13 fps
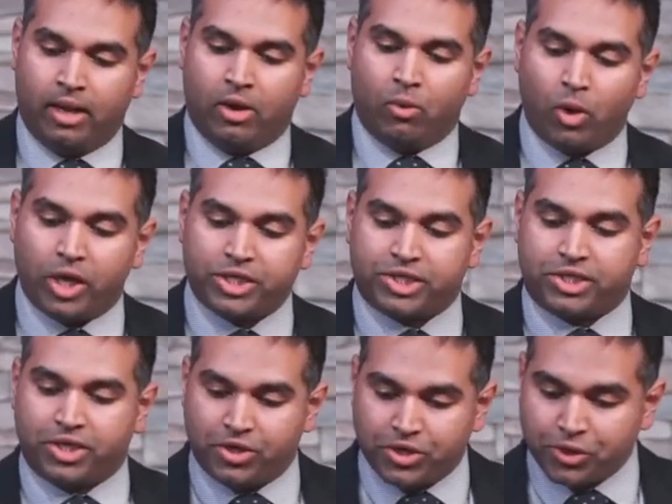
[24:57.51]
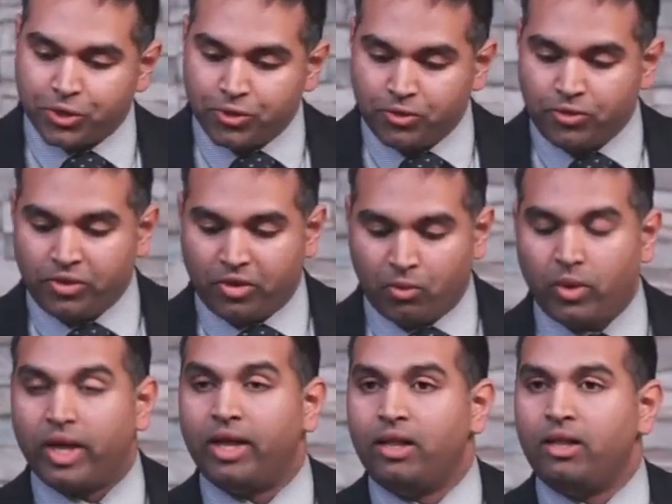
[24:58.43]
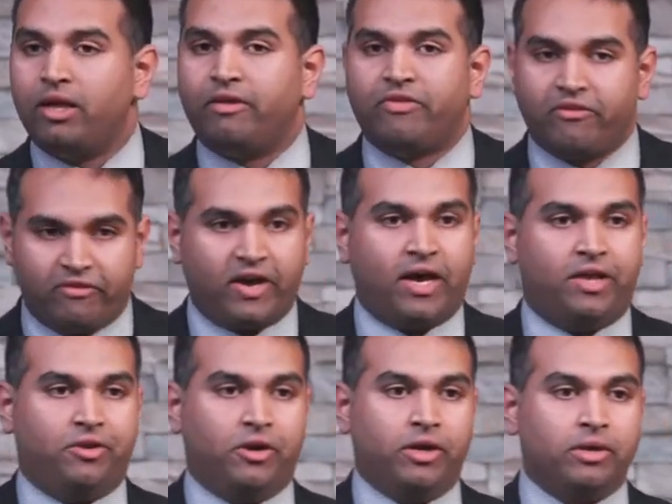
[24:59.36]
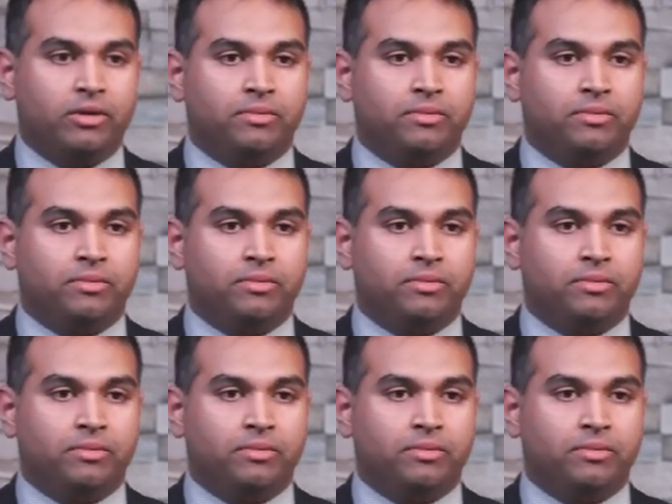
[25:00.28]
was to do the will of the Father.